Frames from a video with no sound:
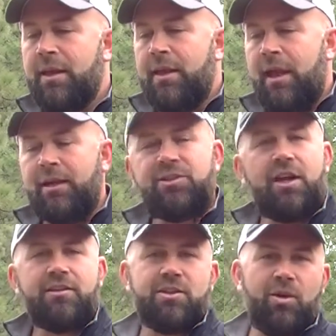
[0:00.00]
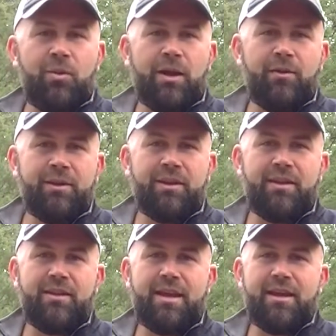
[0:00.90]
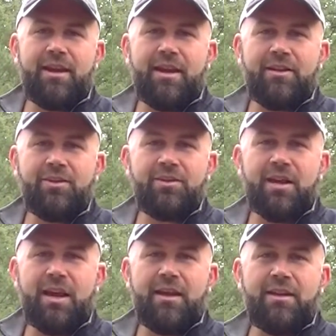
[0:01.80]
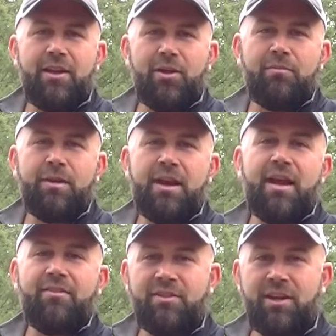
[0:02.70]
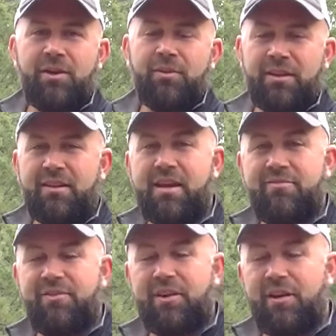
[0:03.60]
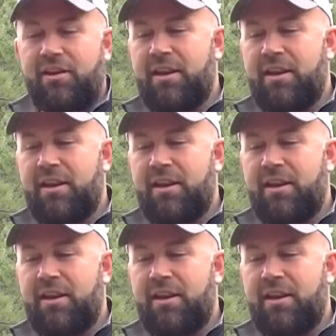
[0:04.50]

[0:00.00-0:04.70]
I shot so well with it that I could not help but have to hunt with it that fall,